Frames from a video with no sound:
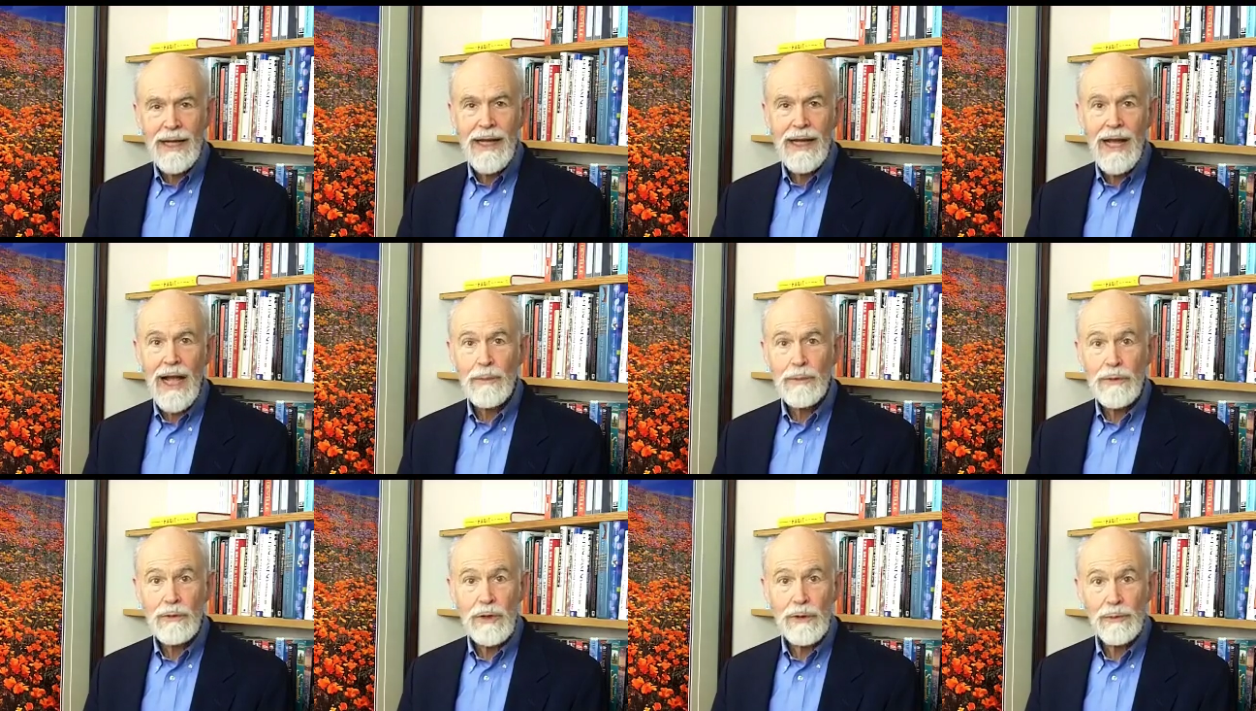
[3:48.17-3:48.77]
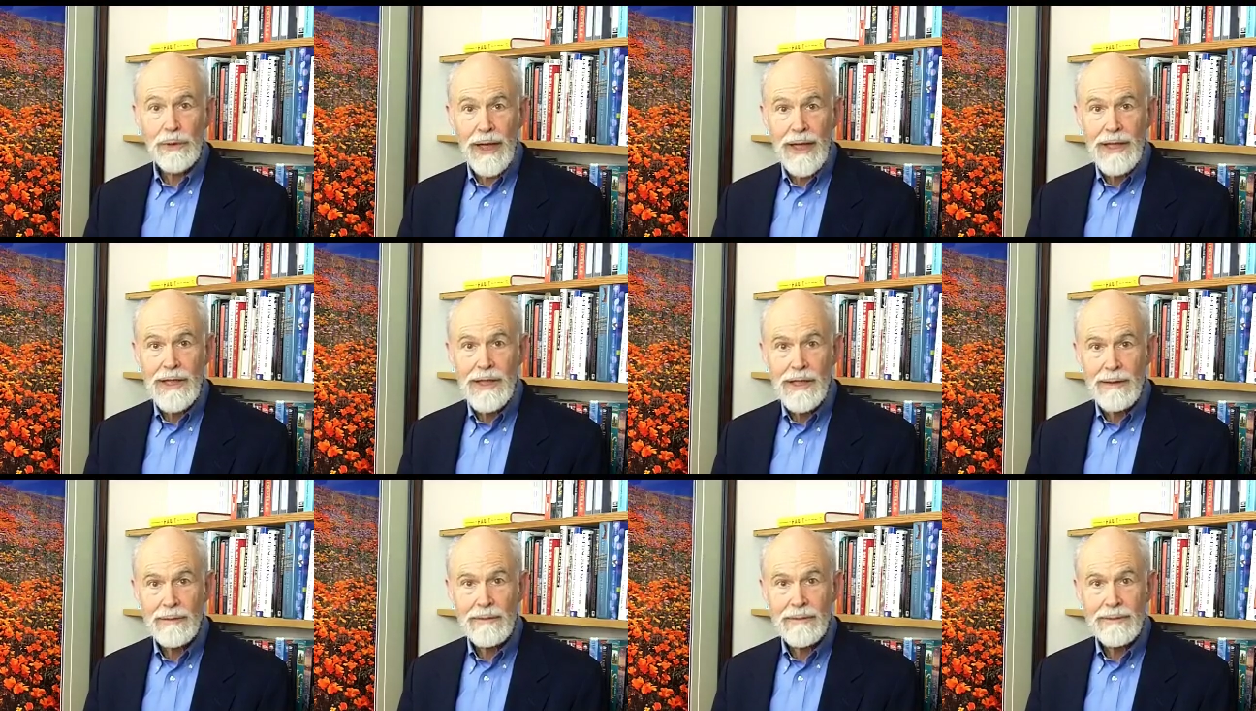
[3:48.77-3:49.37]
and help you replace
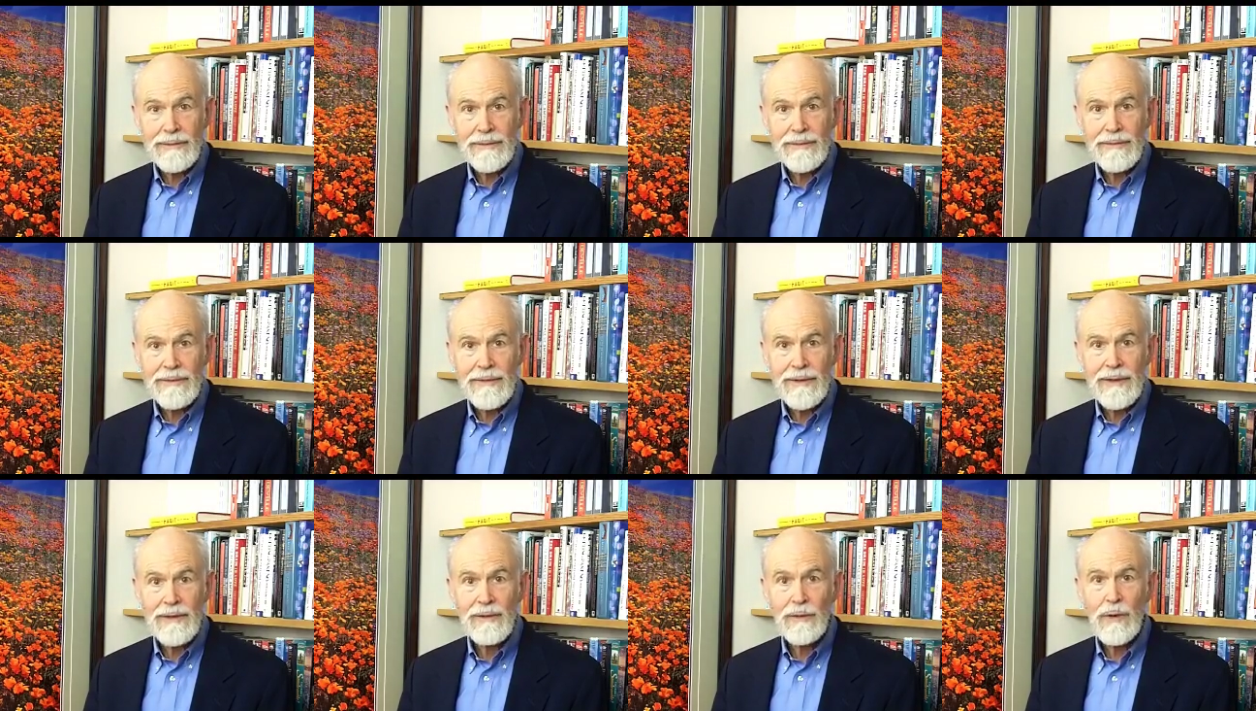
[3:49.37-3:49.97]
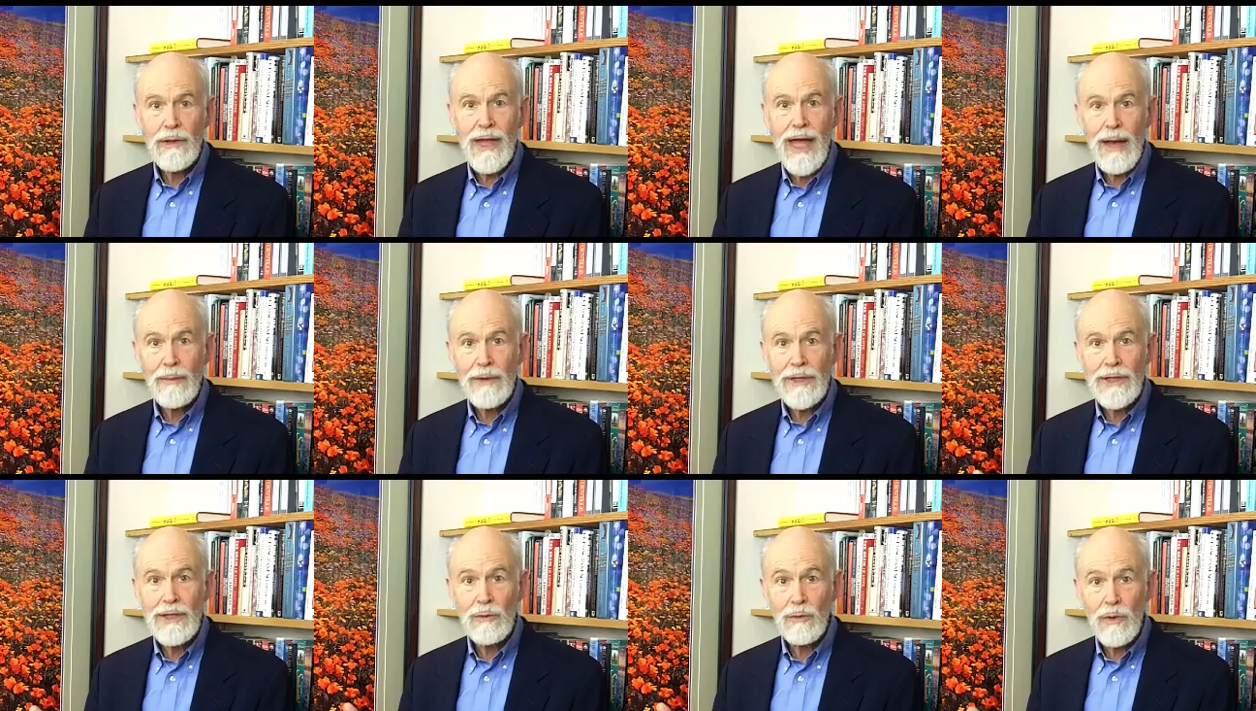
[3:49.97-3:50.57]
them with
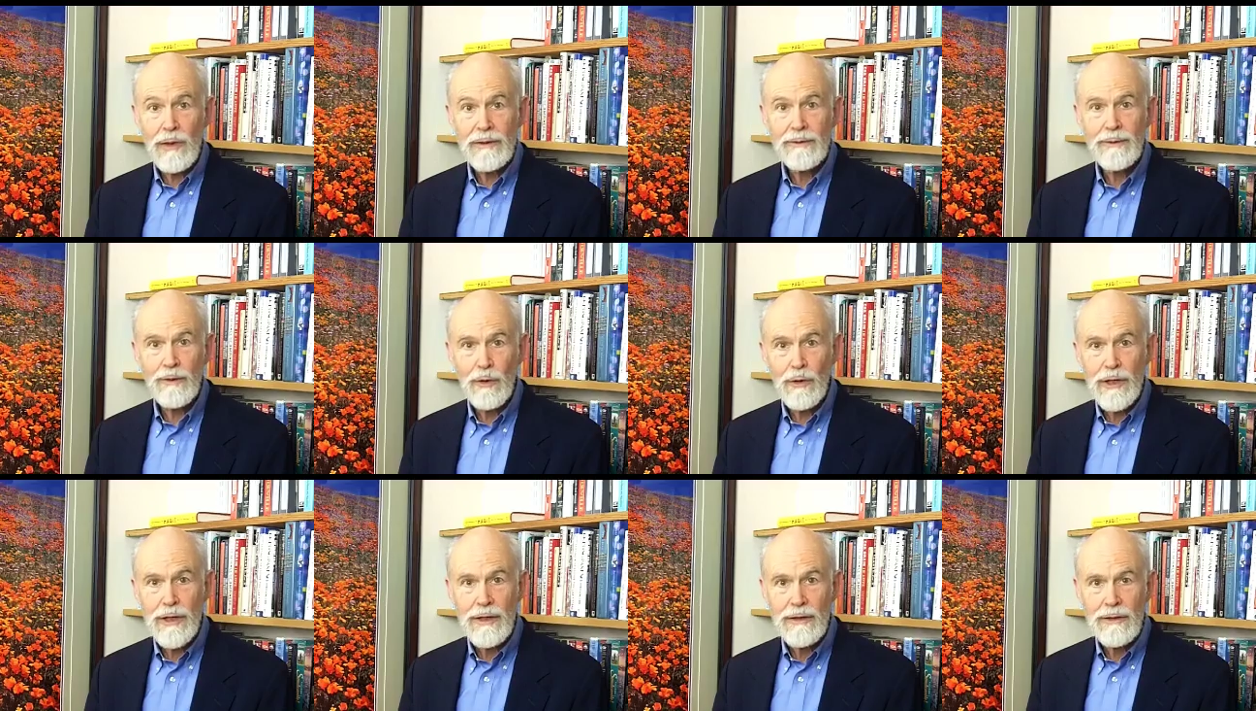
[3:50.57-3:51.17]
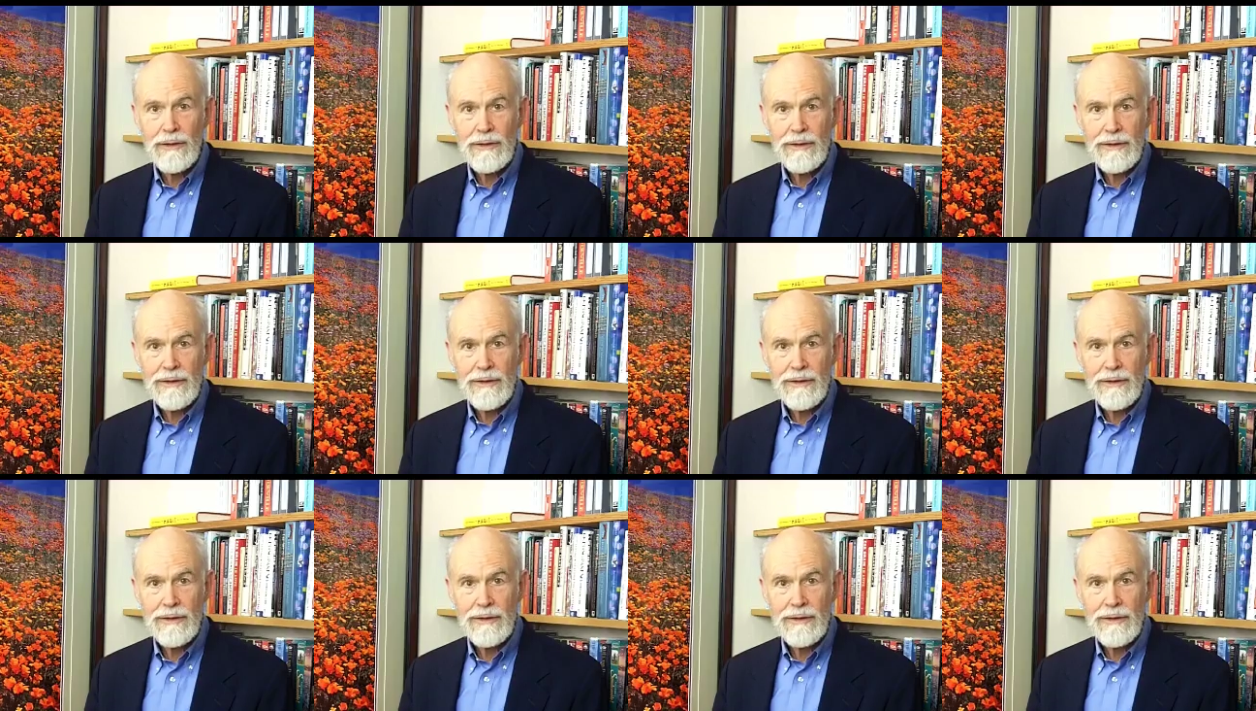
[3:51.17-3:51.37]
habits that work for you.